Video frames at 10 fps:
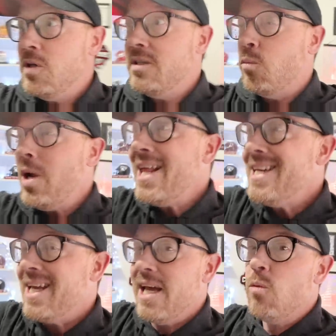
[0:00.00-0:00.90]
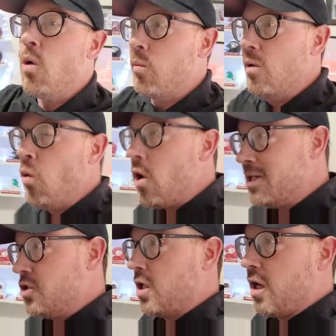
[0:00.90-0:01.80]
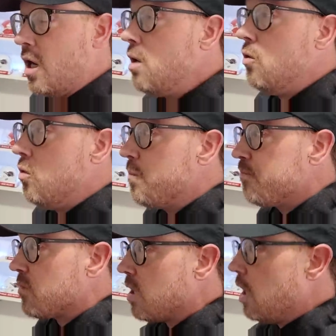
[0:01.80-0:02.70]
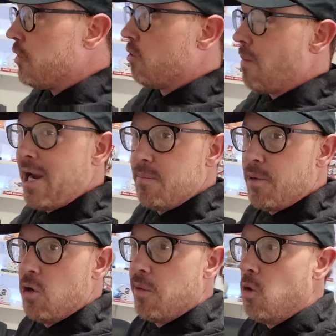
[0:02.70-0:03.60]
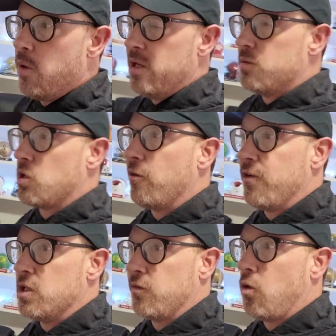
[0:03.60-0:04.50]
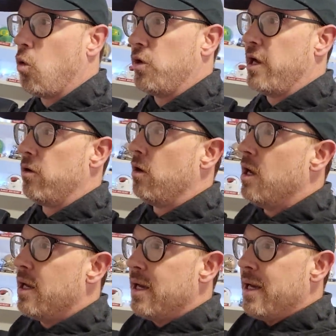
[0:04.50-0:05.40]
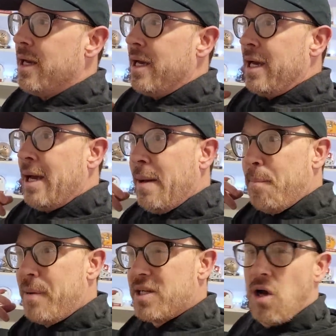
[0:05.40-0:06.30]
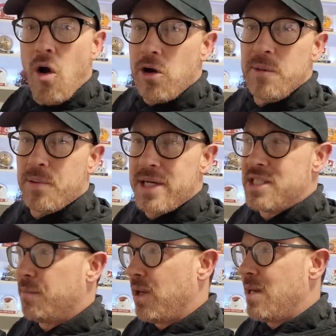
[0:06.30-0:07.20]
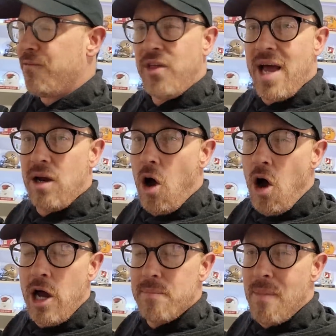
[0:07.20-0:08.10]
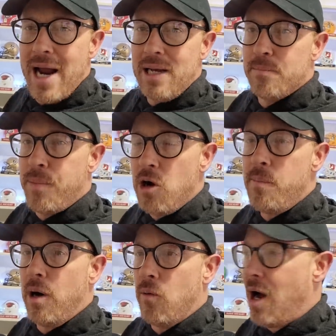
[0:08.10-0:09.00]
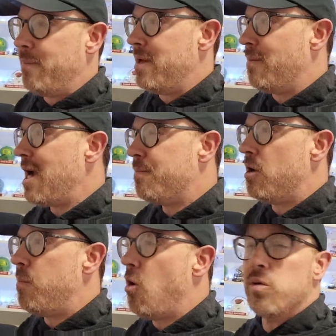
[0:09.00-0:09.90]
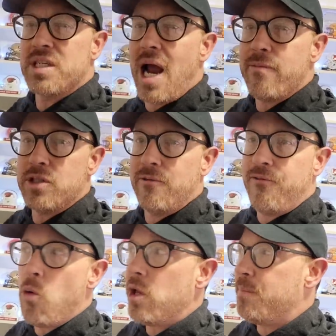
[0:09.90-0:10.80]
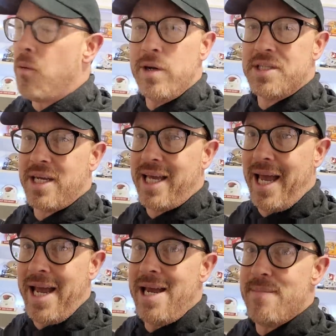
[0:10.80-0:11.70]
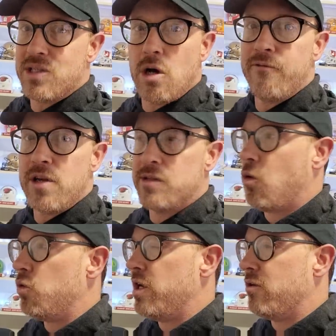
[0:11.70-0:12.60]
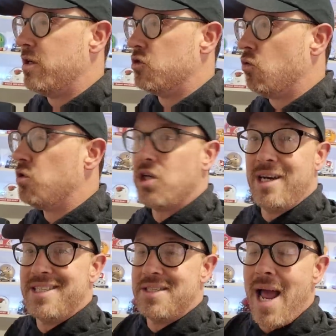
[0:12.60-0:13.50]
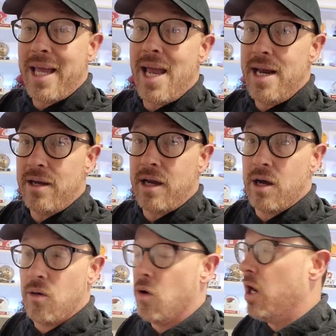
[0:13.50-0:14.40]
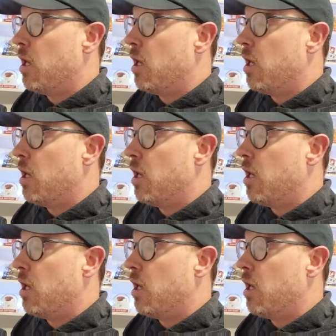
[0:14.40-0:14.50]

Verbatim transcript: We didn't get where we wanted to go under Mike Bobo when he was offensive coordinator. But it's hard to place the blame for that on Mike Bobo. I mean, Mike Bobo was averaging 40 points a game as offensive coordinator at Georgia a decade ago.